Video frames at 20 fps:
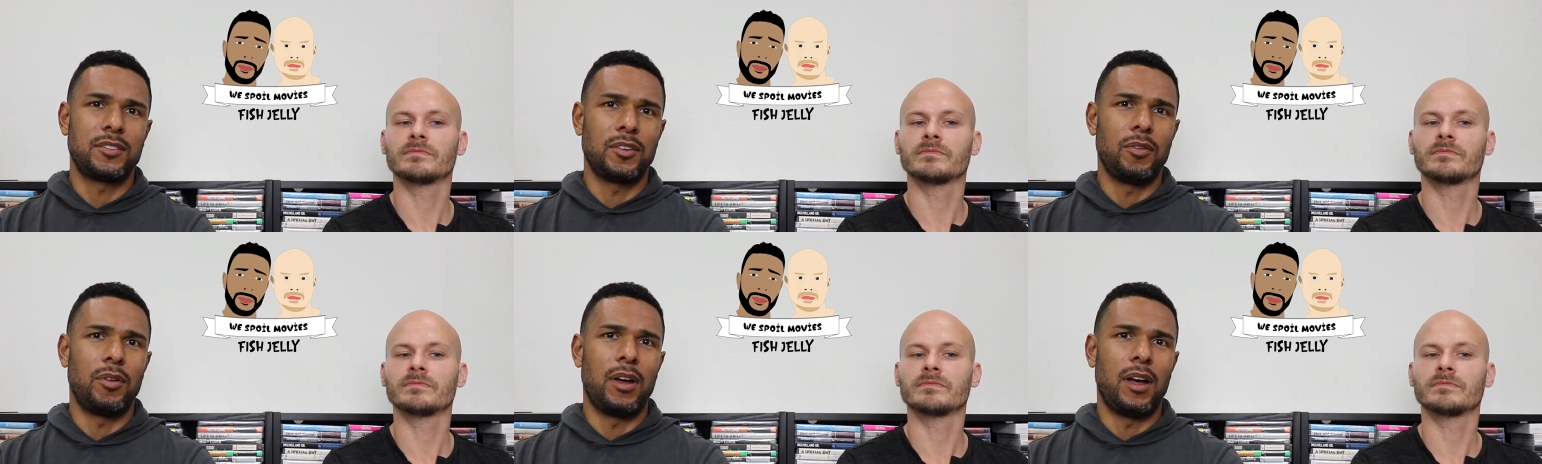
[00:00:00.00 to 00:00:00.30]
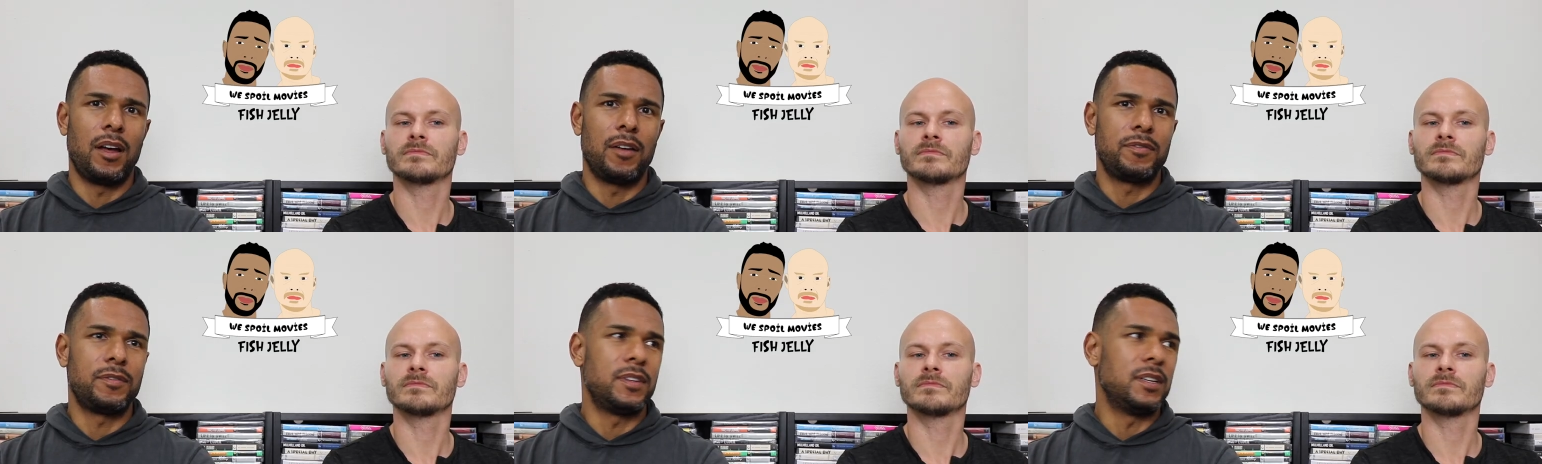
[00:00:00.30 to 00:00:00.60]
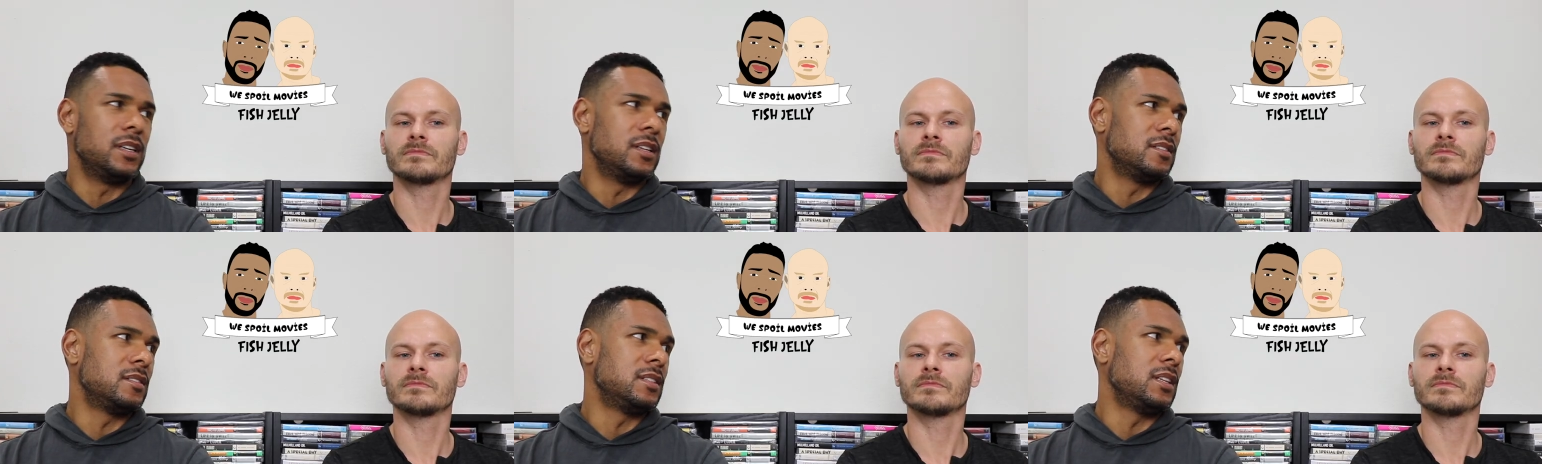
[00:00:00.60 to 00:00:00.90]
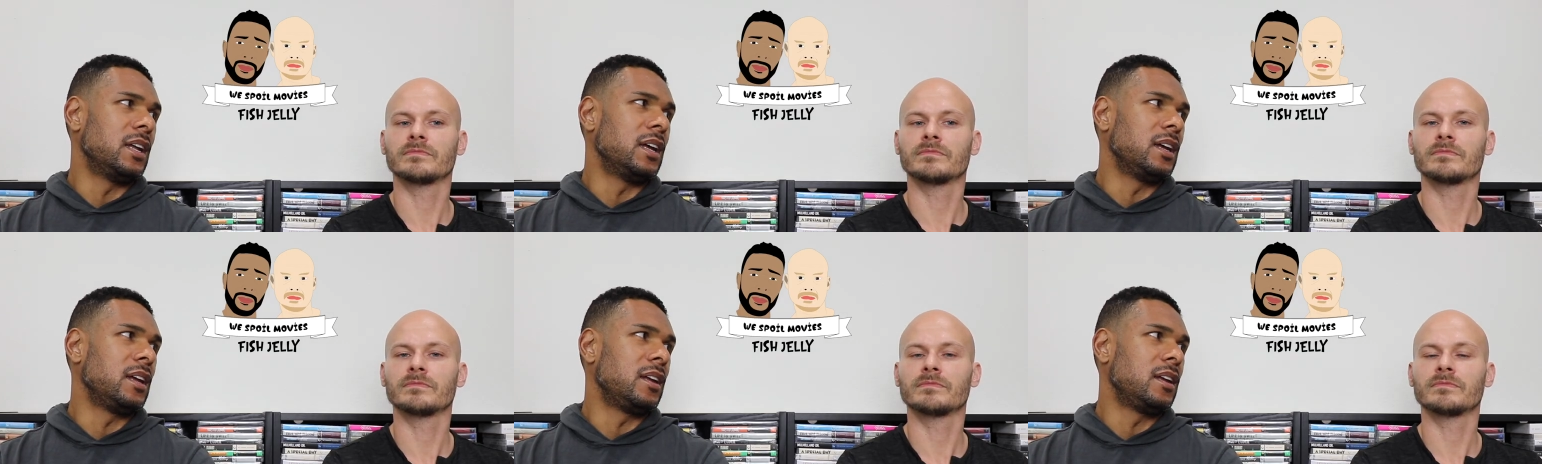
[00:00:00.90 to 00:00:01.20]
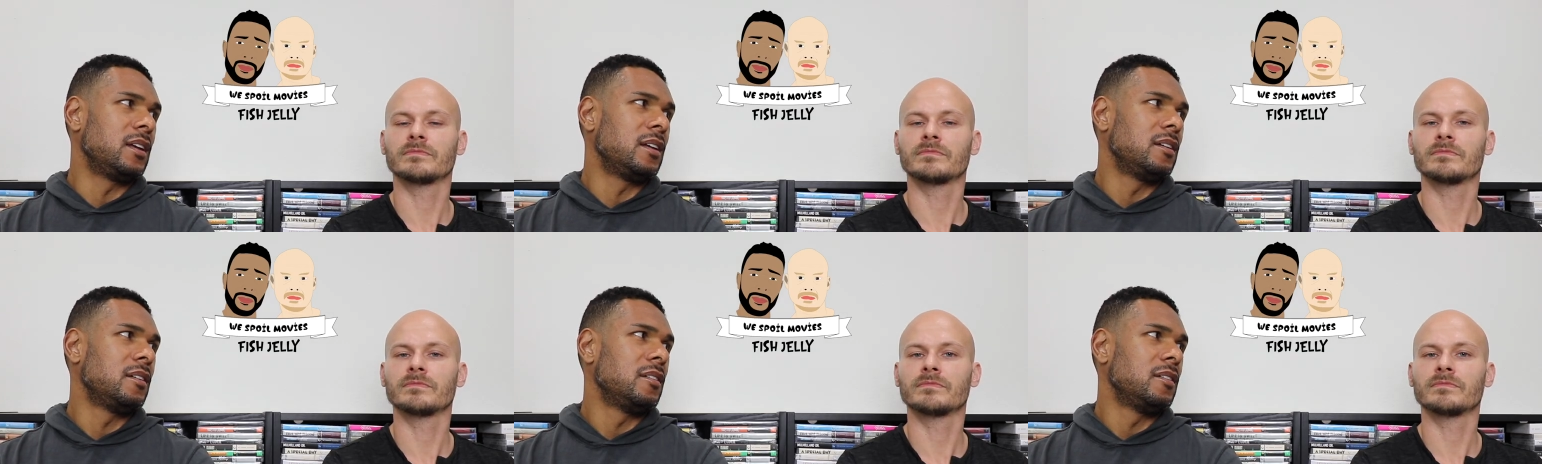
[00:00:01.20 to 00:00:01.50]
Speaker 1: so often is like
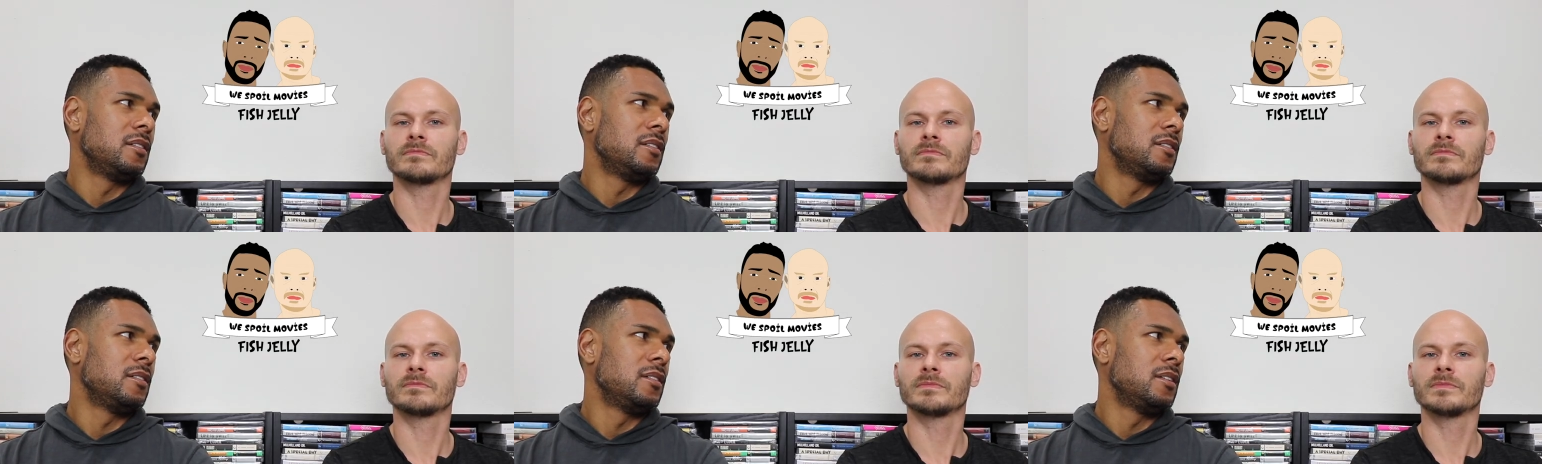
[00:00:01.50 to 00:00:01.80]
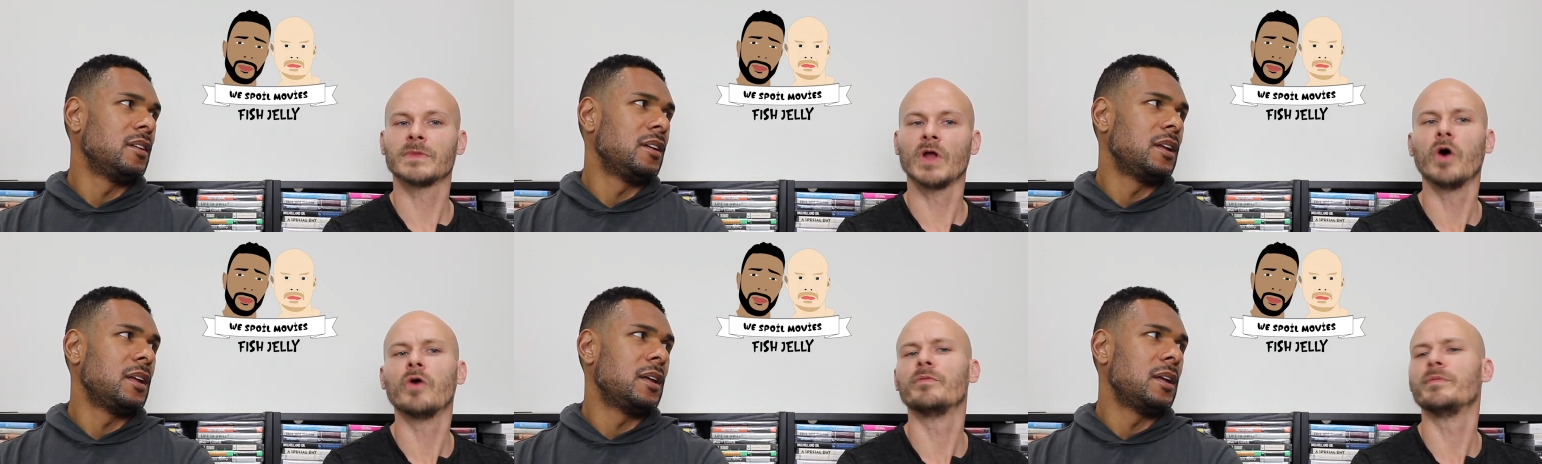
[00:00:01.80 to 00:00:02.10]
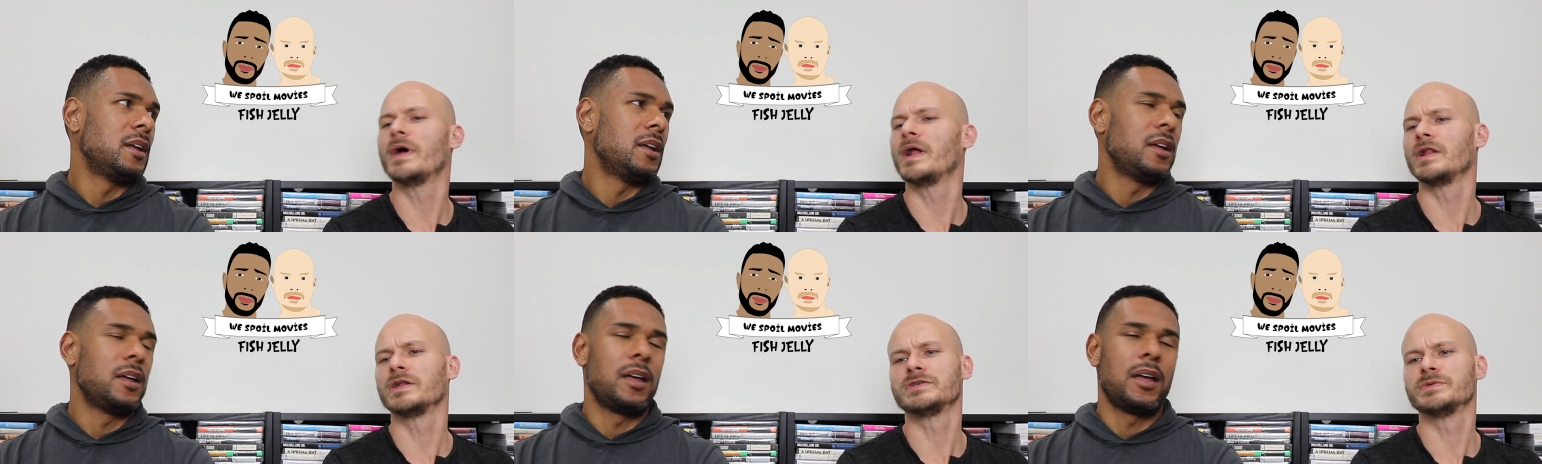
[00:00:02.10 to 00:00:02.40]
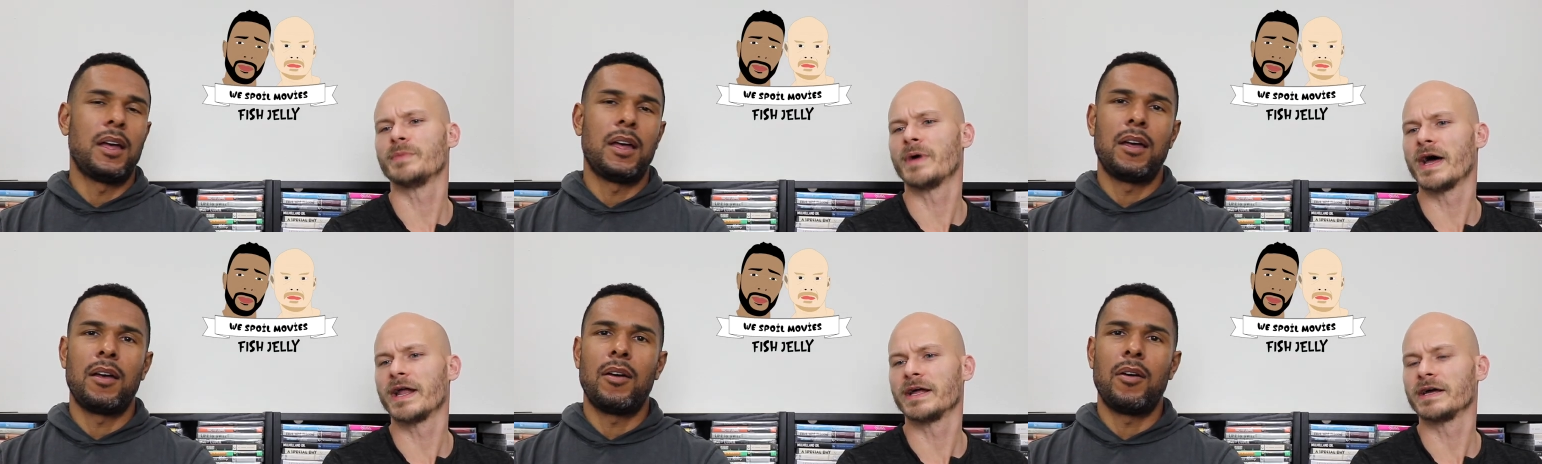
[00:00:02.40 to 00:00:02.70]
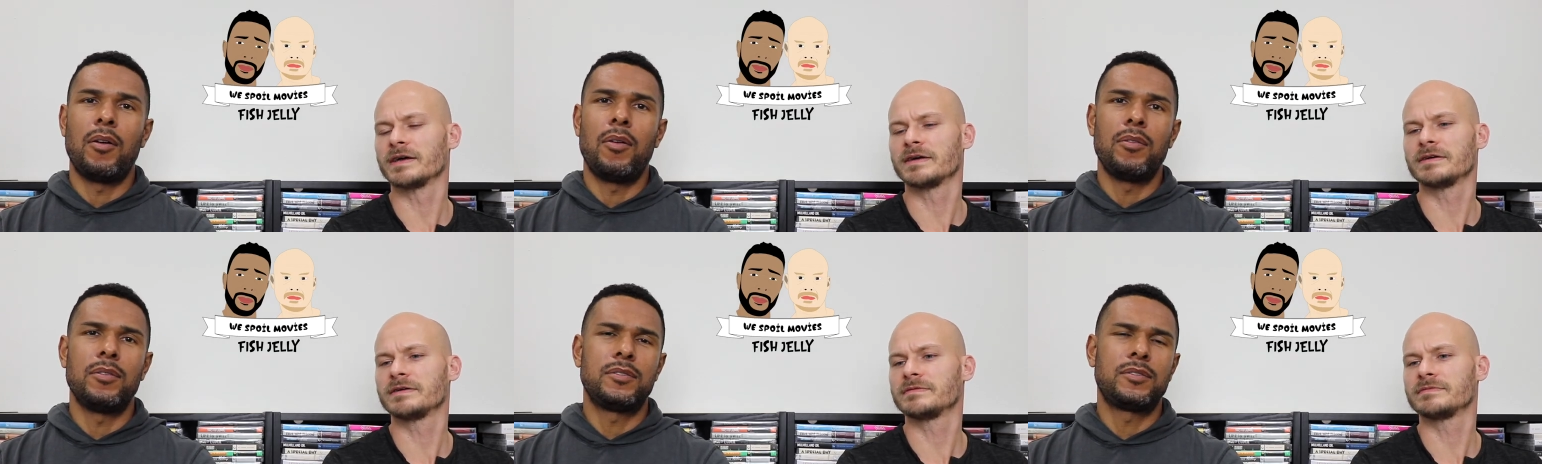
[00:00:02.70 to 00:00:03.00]
oh melodramatic,